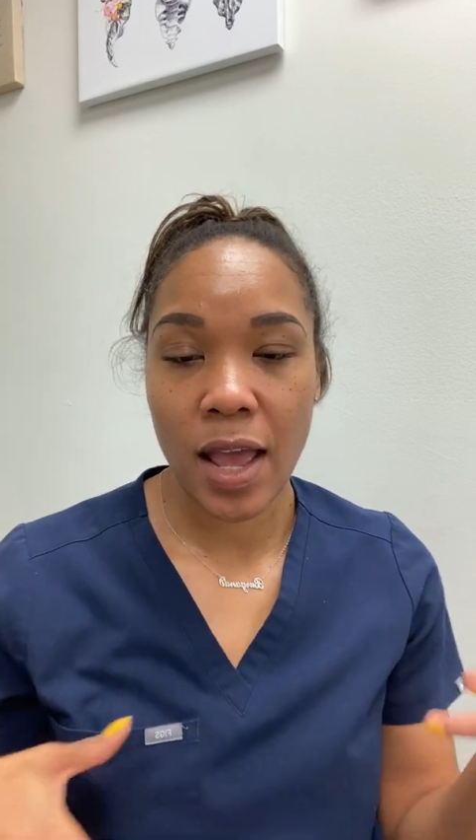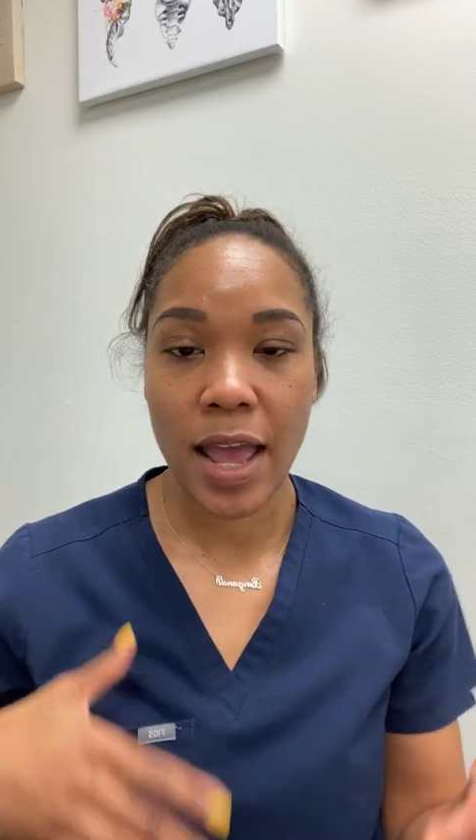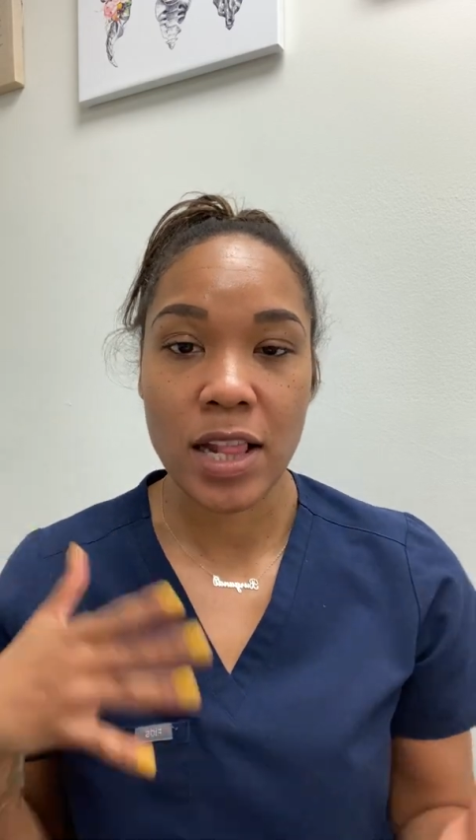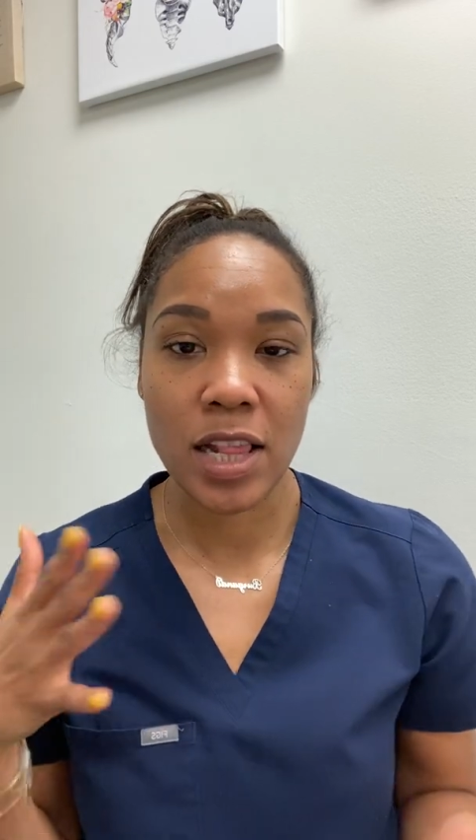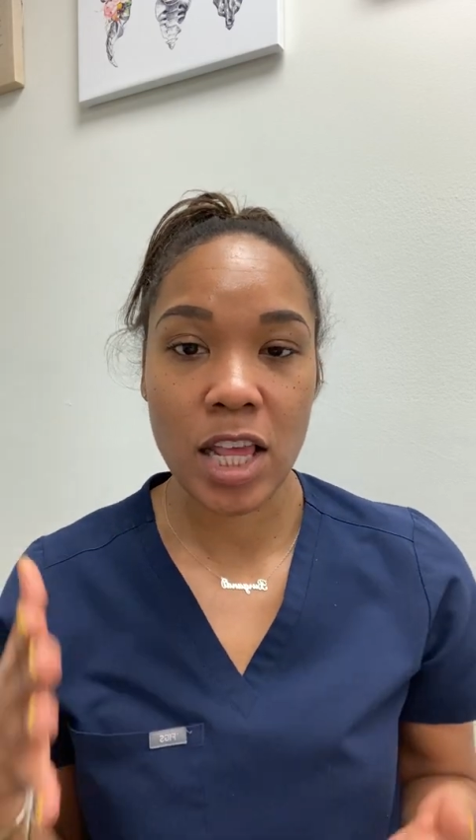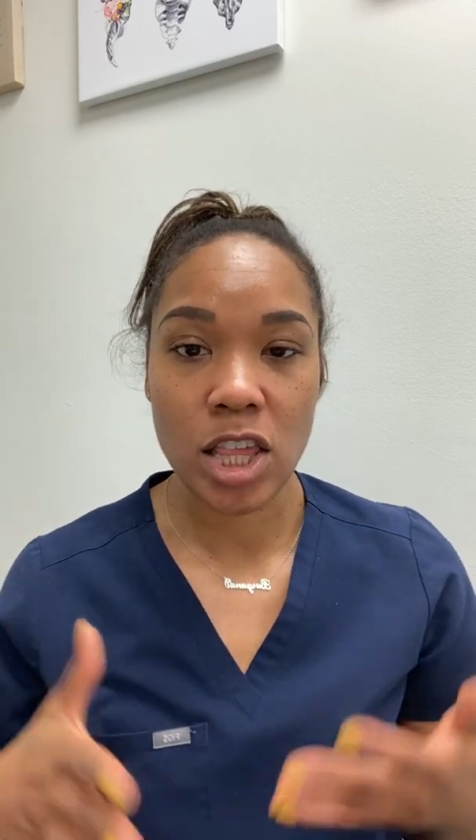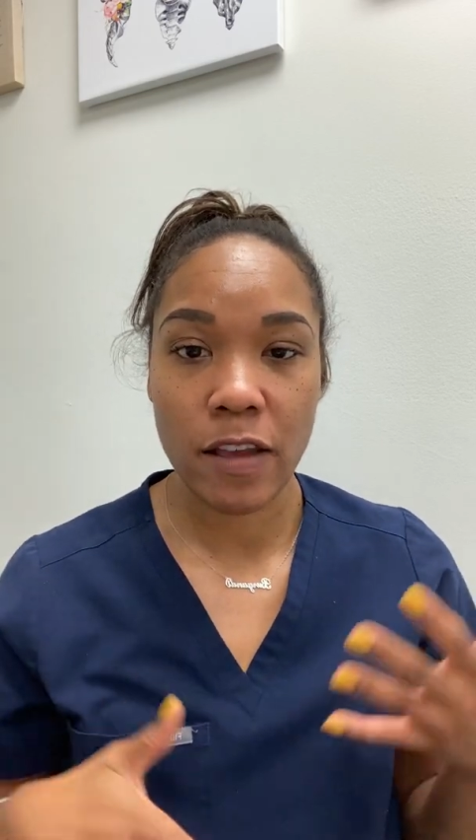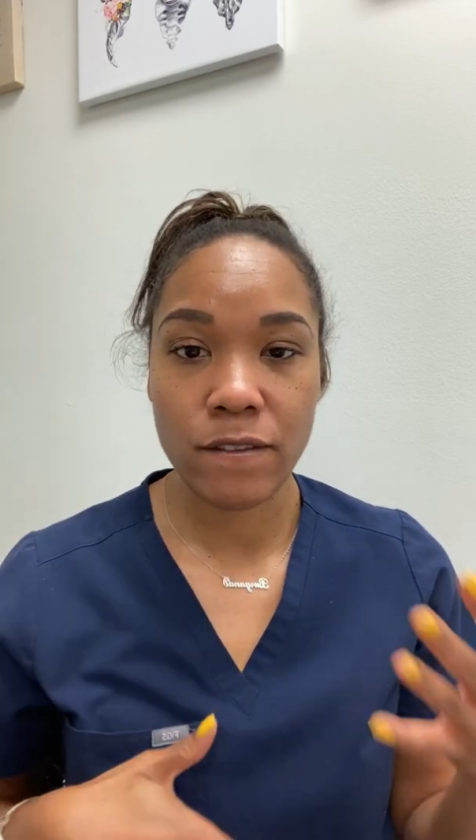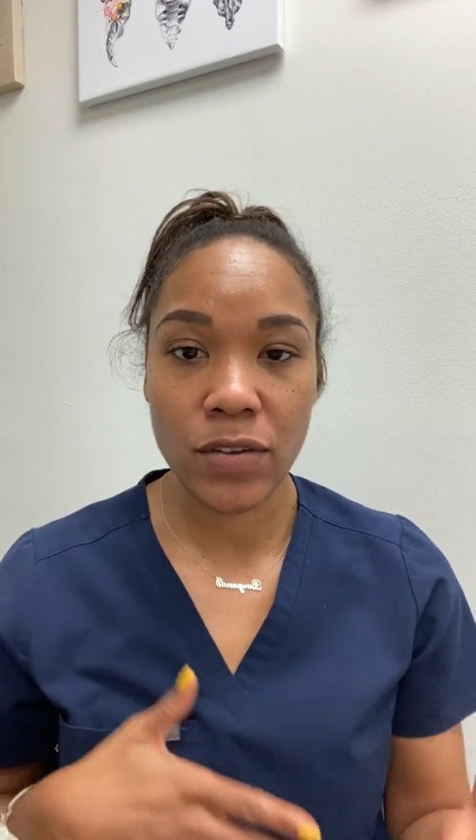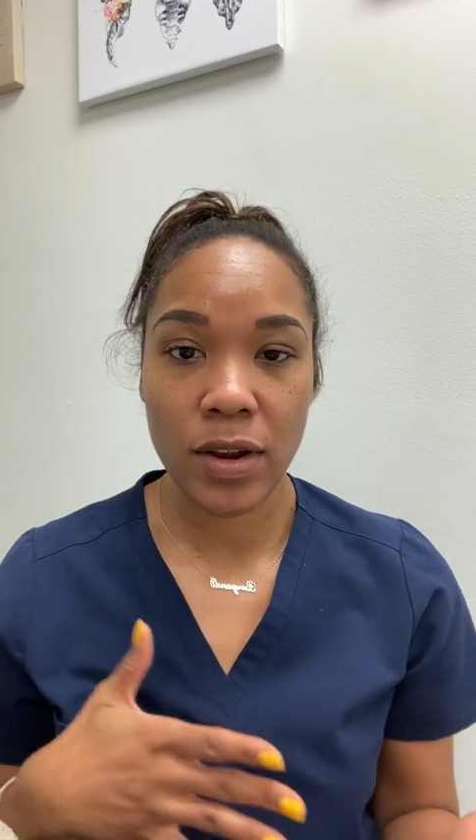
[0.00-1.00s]
and
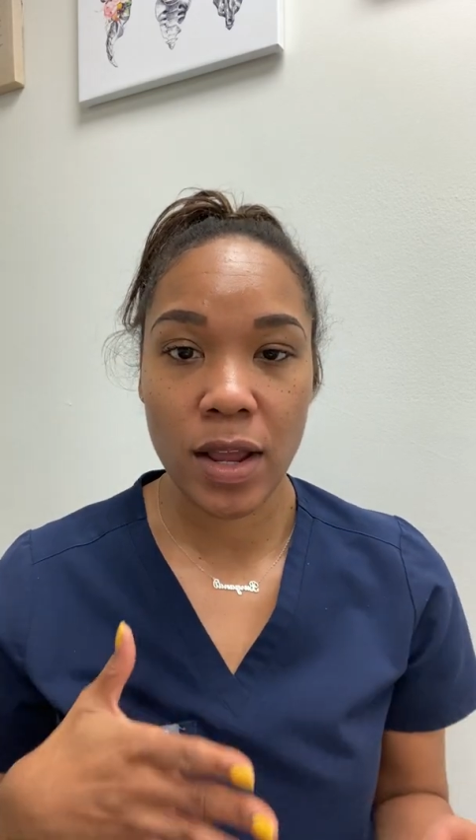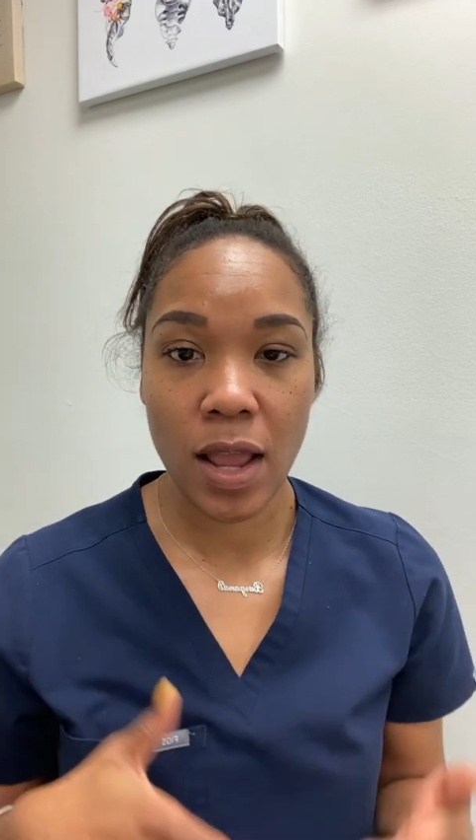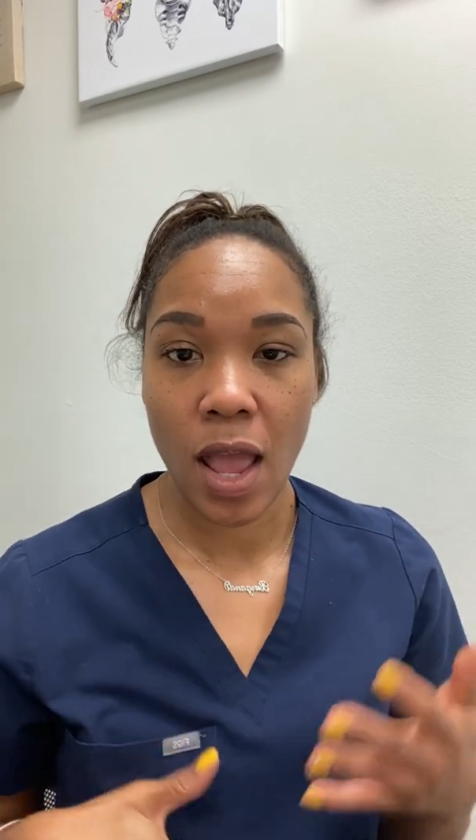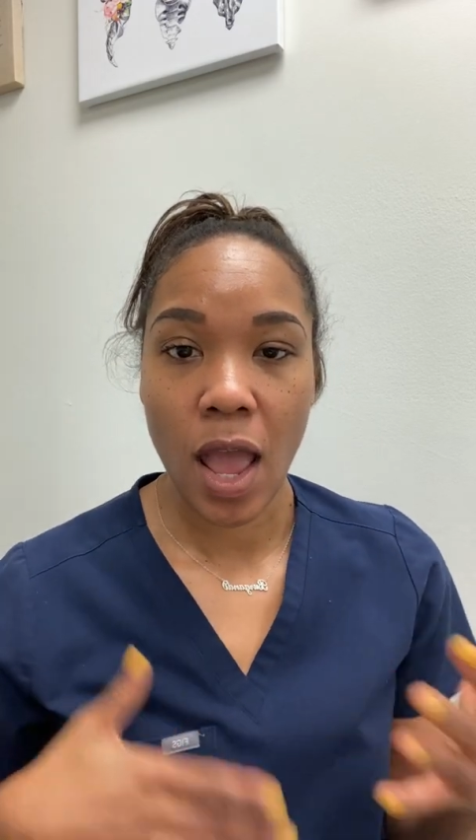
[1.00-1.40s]
tension free